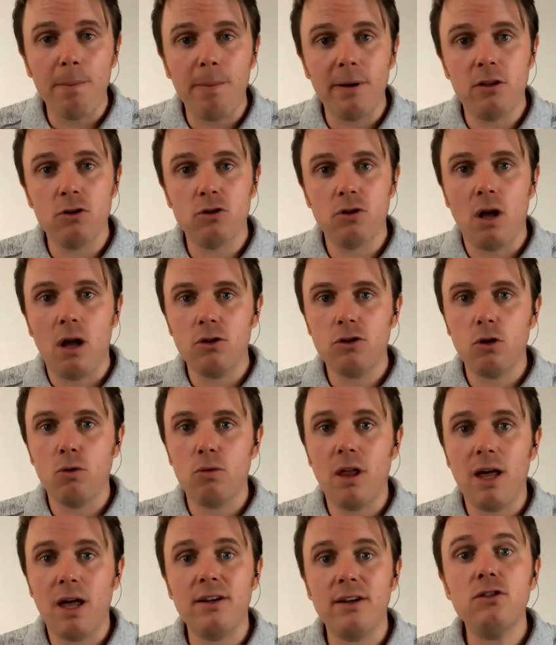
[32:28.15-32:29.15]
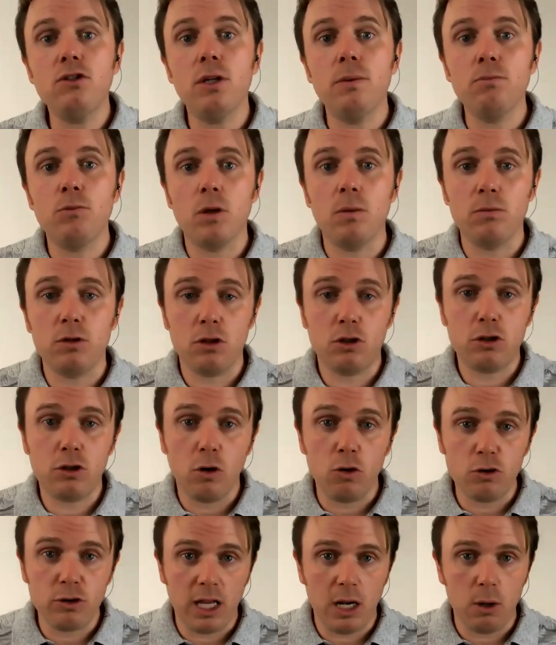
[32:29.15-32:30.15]
but there's also a lot of symptoms
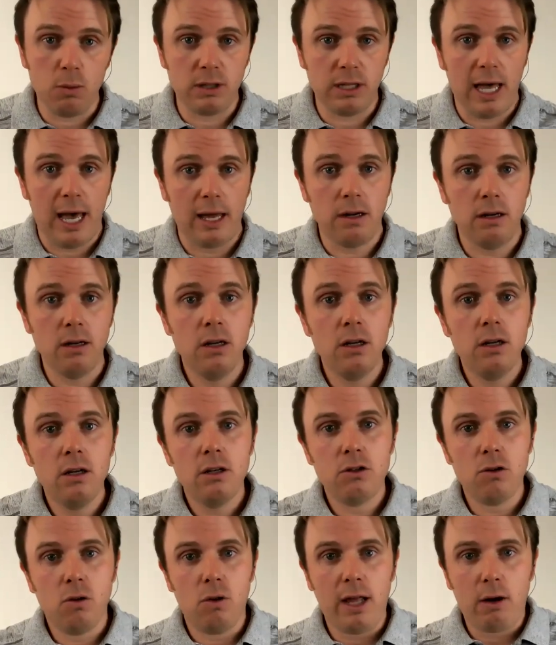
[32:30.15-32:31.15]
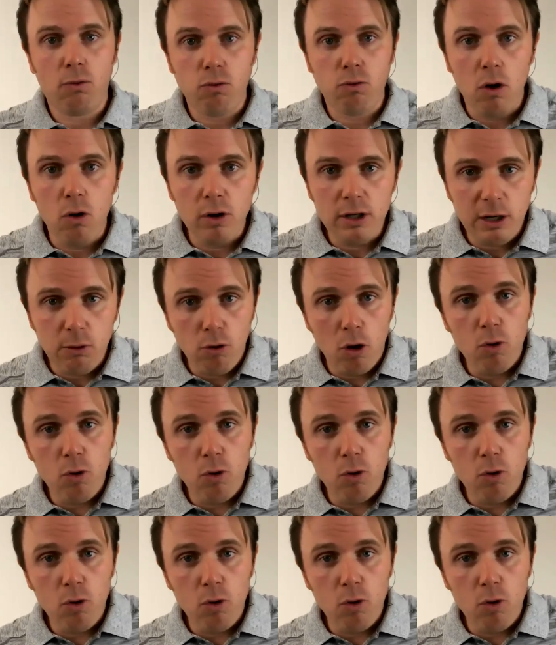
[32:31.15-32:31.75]
associated with that. So like Rogaine,